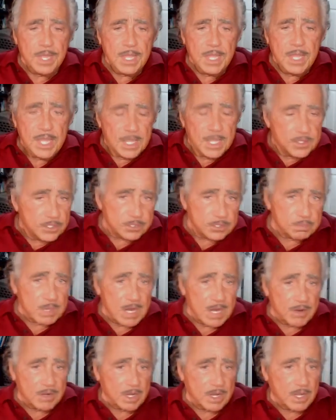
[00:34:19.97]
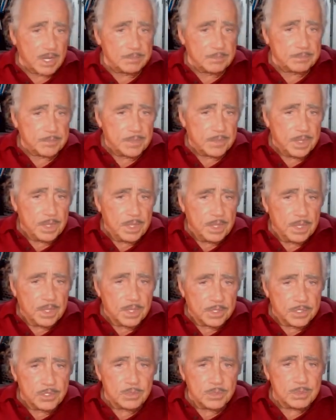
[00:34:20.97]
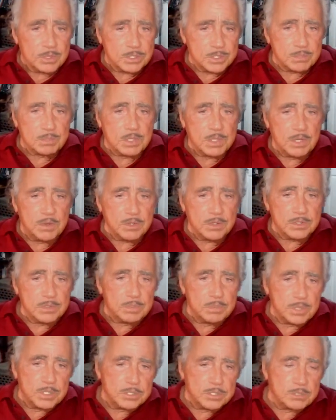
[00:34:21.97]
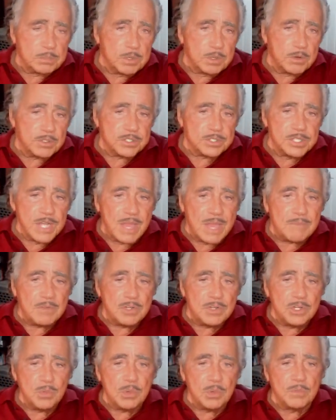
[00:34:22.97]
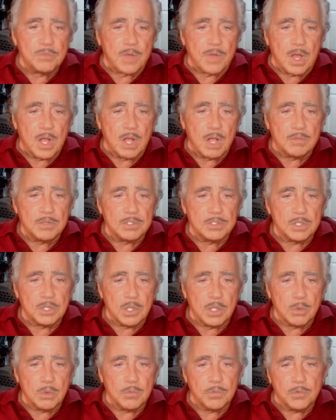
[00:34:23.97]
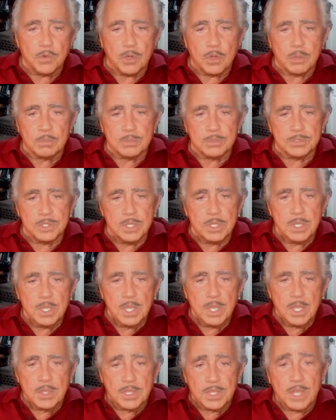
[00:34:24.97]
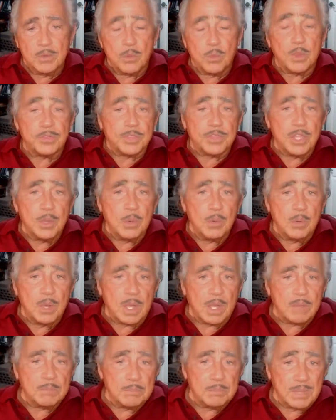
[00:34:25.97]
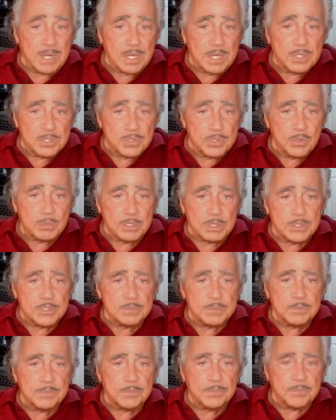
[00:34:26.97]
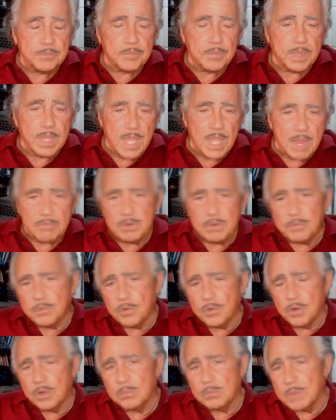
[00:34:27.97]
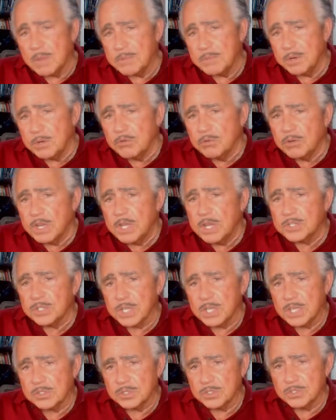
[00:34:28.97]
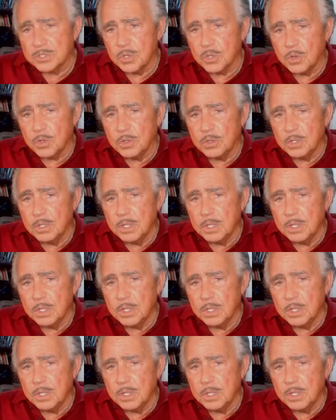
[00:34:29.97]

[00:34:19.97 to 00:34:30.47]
In this paradigm, human spirits never do evolve into lower forms than what they have been as humans. Every form, every creation has a soul.